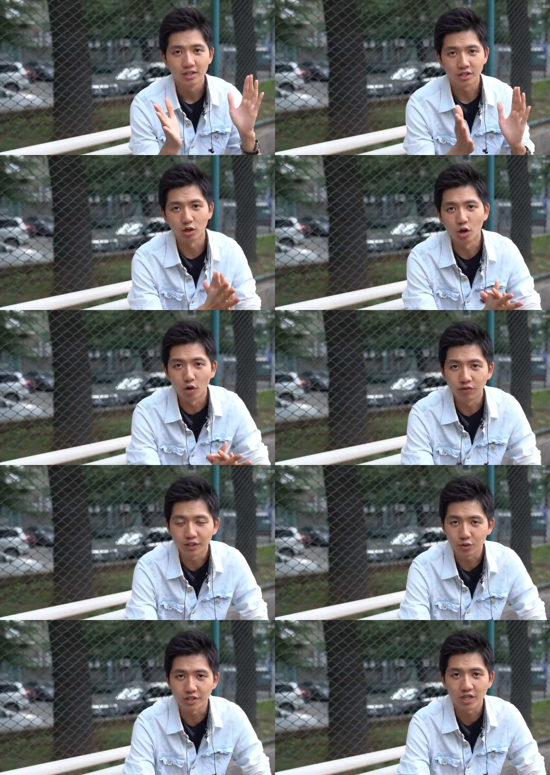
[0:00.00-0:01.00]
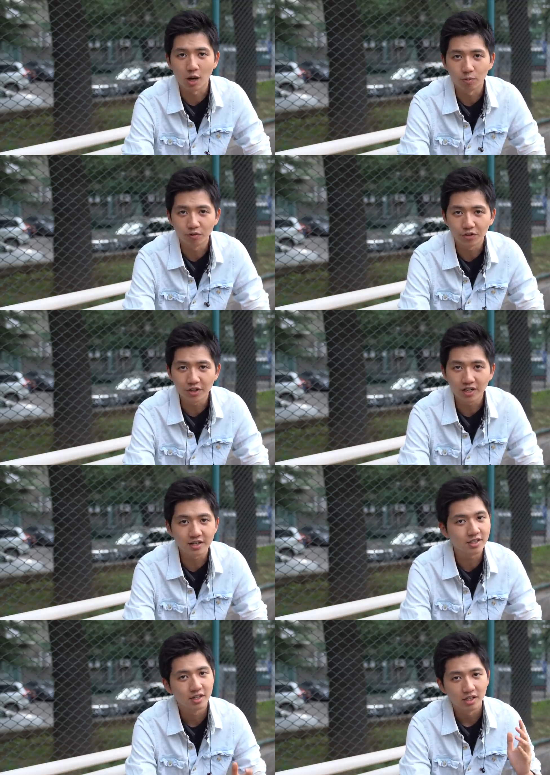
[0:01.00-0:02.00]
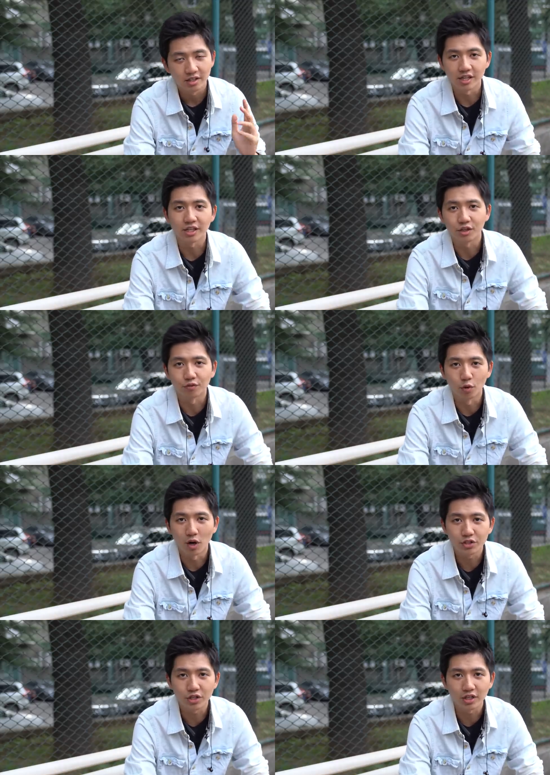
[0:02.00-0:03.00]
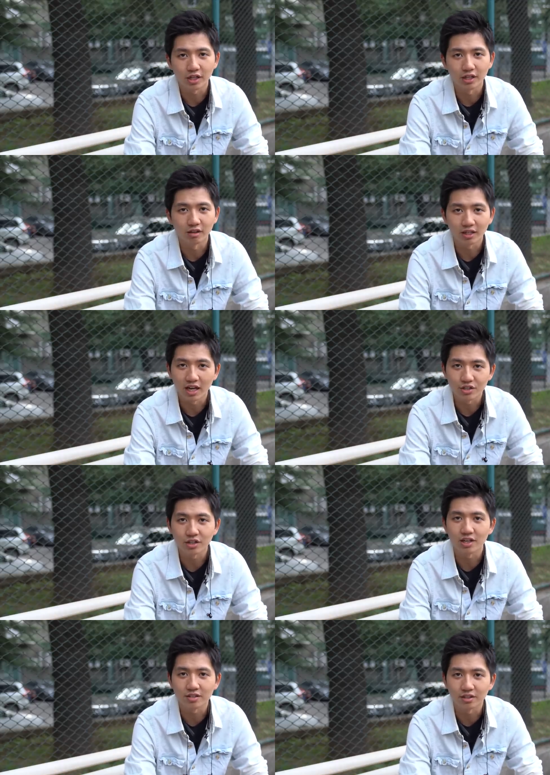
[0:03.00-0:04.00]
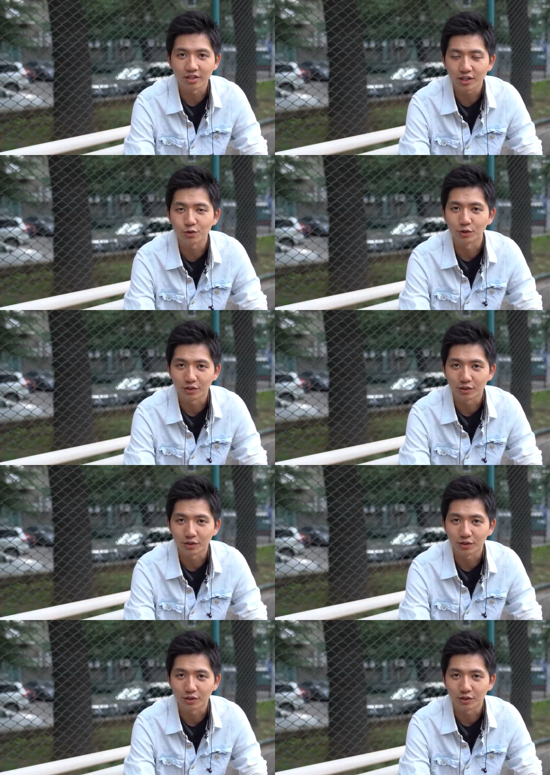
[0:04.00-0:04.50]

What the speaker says: So hopefully this was helpful for you guys. Thank you for watching, and I'll catch you guys on the next